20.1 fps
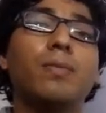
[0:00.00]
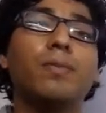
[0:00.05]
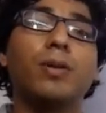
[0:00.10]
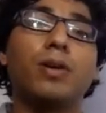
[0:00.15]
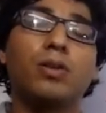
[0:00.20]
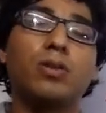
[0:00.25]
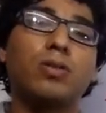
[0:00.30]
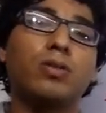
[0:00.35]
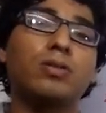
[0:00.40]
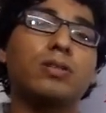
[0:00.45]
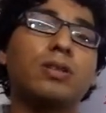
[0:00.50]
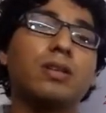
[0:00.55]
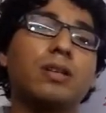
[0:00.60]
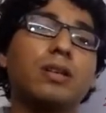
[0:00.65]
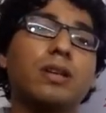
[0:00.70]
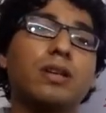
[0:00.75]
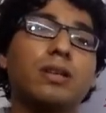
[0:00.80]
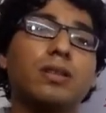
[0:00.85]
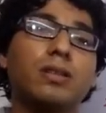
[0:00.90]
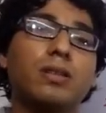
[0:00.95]
because
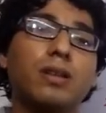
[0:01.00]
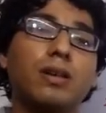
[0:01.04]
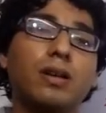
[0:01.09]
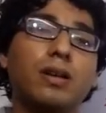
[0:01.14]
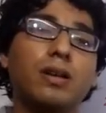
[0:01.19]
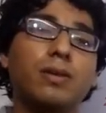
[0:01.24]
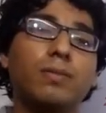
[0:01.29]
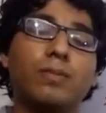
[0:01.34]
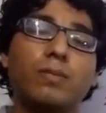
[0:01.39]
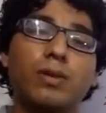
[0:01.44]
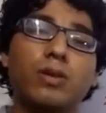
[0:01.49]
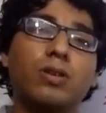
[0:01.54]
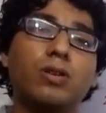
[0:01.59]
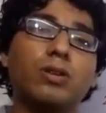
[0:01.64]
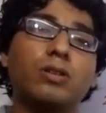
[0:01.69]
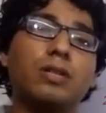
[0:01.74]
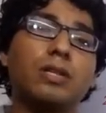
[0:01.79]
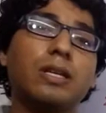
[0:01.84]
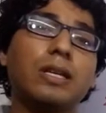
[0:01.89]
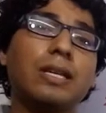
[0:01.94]

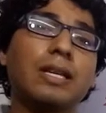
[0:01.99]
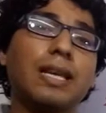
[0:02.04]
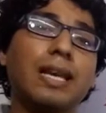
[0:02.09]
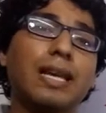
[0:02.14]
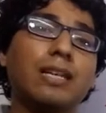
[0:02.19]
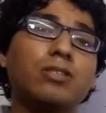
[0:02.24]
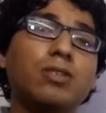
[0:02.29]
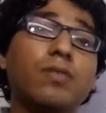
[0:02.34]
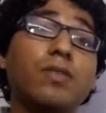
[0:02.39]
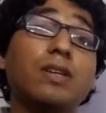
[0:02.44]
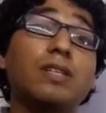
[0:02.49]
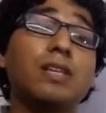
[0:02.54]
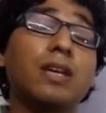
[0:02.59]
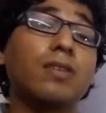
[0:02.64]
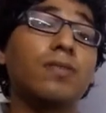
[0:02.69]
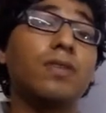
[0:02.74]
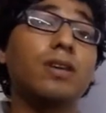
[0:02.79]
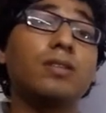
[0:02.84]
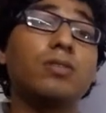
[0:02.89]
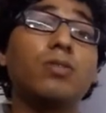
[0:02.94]
in case of a
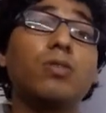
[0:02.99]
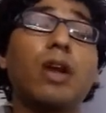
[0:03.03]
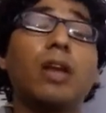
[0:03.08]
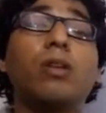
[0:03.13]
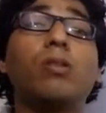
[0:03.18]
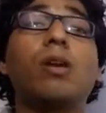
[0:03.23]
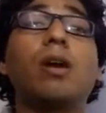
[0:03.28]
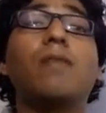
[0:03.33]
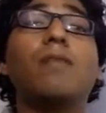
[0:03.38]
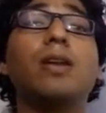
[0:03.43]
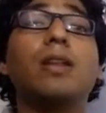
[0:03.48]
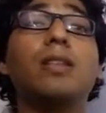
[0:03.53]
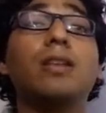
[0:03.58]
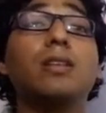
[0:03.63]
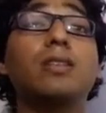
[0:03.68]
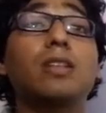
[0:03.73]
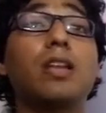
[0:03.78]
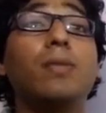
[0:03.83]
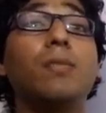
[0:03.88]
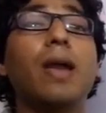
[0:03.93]
service you cannot avail
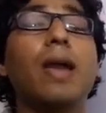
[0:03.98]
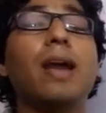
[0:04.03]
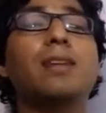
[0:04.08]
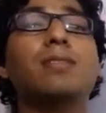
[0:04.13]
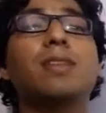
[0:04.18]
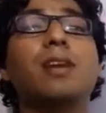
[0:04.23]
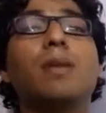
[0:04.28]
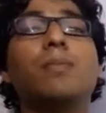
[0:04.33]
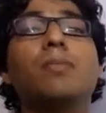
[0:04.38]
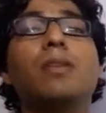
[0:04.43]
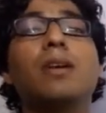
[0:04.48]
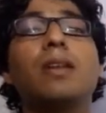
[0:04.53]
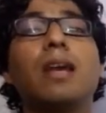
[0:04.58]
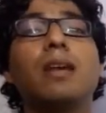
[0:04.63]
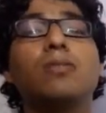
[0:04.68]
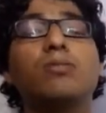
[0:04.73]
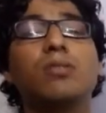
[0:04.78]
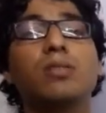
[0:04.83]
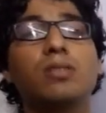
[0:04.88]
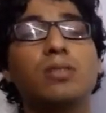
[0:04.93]
the scheme except the
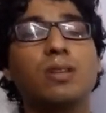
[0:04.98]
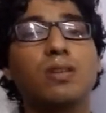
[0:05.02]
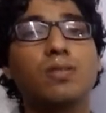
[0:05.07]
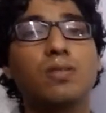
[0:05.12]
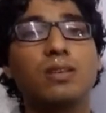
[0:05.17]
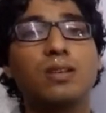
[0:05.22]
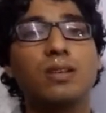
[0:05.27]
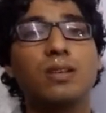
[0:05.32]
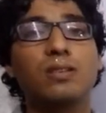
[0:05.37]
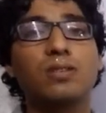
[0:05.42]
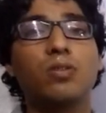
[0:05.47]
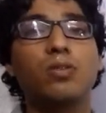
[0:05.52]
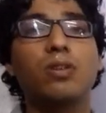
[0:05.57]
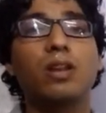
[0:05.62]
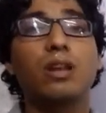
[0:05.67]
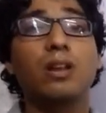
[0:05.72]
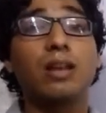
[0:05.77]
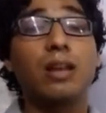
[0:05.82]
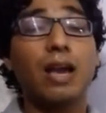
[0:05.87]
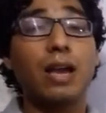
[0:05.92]
restaurant services.
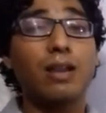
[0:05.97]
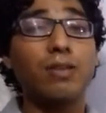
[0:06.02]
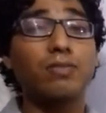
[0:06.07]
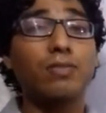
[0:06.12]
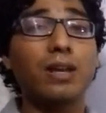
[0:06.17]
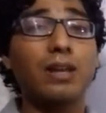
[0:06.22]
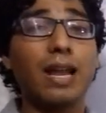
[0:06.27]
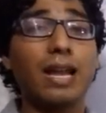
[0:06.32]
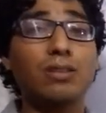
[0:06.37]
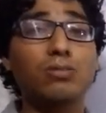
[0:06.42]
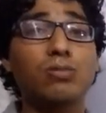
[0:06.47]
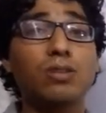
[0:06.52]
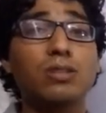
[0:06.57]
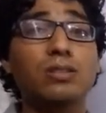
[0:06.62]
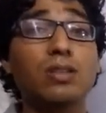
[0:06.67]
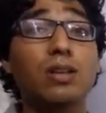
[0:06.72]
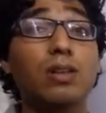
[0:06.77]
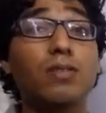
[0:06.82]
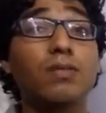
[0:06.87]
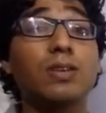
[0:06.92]
So if the
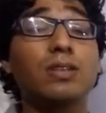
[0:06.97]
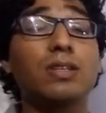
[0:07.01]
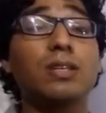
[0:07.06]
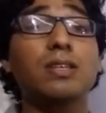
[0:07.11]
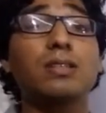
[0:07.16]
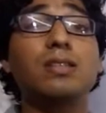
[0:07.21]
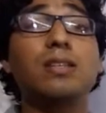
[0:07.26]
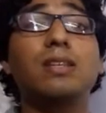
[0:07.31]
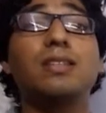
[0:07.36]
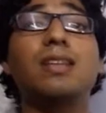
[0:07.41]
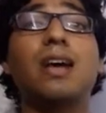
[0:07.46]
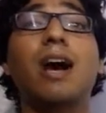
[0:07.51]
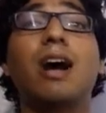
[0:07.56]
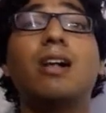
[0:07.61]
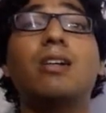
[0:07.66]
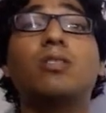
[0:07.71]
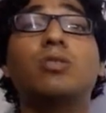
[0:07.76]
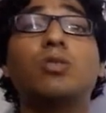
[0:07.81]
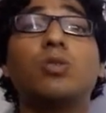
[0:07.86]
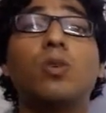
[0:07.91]
restaurant services is
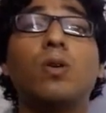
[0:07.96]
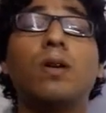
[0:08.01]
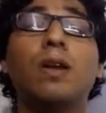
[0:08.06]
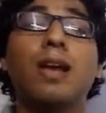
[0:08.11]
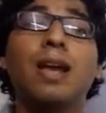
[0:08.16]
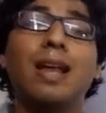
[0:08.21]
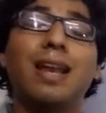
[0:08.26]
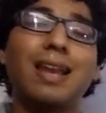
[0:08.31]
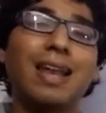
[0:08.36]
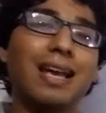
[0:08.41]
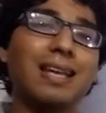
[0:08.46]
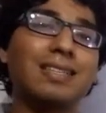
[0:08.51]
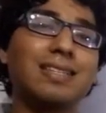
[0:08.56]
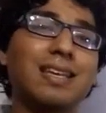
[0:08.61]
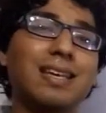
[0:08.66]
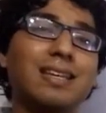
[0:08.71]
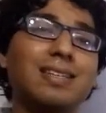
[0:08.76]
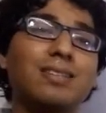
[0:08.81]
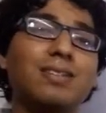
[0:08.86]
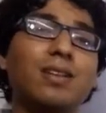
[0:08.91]
also
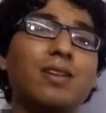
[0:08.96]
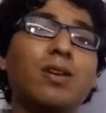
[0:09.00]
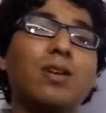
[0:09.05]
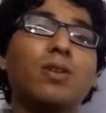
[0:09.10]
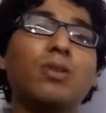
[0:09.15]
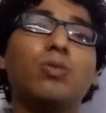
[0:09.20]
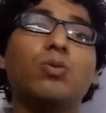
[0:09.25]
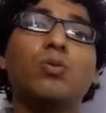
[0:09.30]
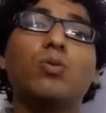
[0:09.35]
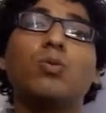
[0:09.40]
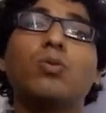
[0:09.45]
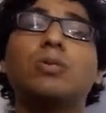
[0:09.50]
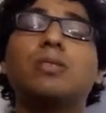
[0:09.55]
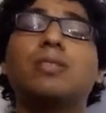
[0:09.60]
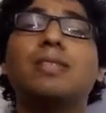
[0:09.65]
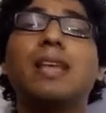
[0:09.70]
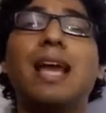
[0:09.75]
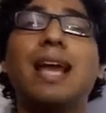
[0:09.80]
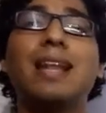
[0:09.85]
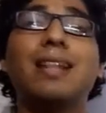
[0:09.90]
licensed to
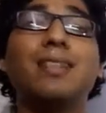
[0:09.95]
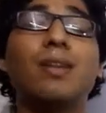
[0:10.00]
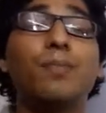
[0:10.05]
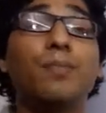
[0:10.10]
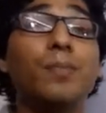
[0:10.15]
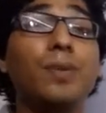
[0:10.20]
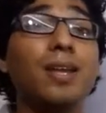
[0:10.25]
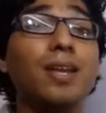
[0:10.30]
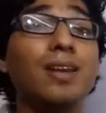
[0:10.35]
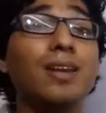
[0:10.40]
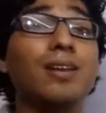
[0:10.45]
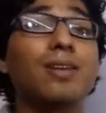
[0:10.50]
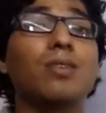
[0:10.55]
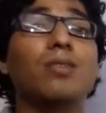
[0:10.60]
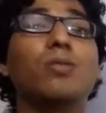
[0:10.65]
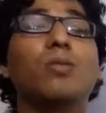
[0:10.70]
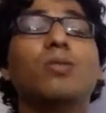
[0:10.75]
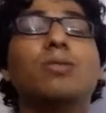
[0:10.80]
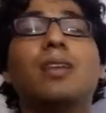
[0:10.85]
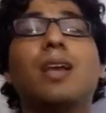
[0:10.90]
sell the beer,
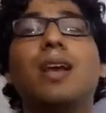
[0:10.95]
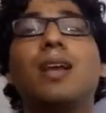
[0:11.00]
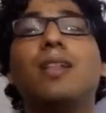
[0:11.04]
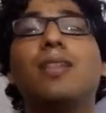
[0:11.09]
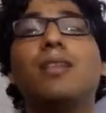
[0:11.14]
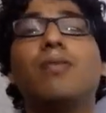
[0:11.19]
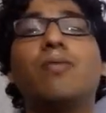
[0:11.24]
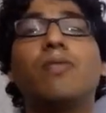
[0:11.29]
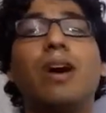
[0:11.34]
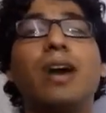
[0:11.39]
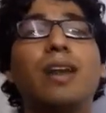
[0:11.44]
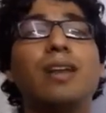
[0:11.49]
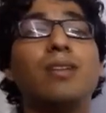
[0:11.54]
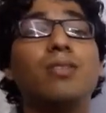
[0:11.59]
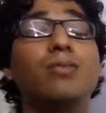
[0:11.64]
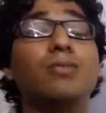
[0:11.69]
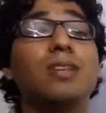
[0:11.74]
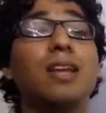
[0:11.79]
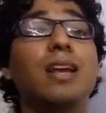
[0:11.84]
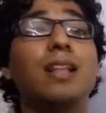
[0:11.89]
to sell the wine,
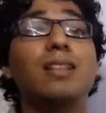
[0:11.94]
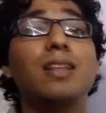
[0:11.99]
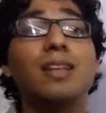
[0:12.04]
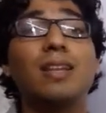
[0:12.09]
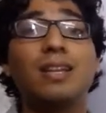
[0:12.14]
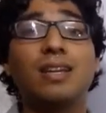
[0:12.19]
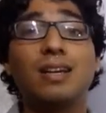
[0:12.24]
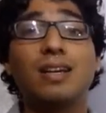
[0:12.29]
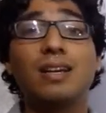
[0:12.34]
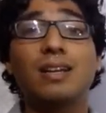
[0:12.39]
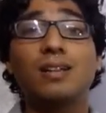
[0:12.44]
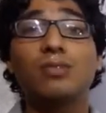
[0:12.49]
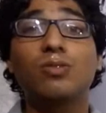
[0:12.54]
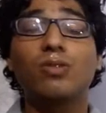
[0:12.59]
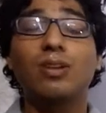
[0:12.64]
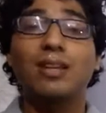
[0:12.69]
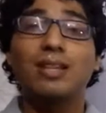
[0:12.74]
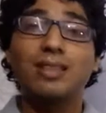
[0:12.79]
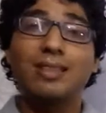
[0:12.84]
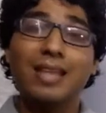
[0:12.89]
to sell the liquor,
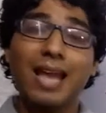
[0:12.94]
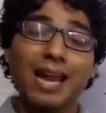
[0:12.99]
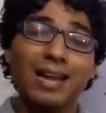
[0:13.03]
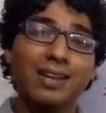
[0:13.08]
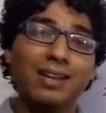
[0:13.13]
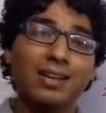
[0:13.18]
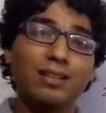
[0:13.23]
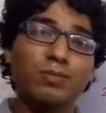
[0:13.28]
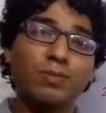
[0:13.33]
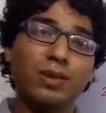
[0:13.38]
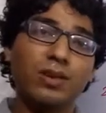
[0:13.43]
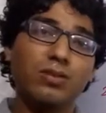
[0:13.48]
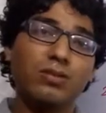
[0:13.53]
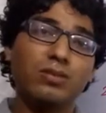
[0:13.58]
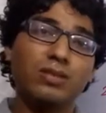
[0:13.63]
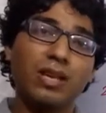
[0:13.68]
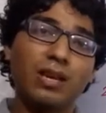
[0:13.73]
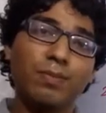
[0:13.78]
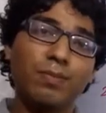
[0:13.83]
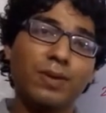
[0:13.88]
so in that case,
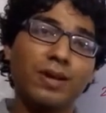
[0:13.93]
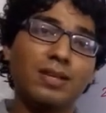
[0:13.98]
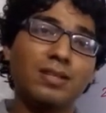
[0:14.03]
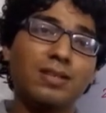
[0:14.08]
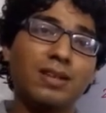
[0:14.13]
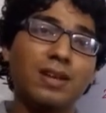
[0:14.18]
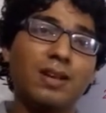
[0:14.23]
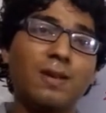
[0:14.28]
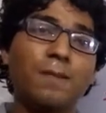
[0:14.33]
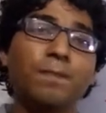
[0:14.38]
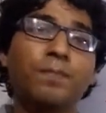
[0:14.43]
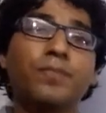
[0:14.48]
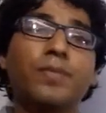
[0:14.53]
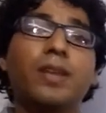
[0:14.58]
because that person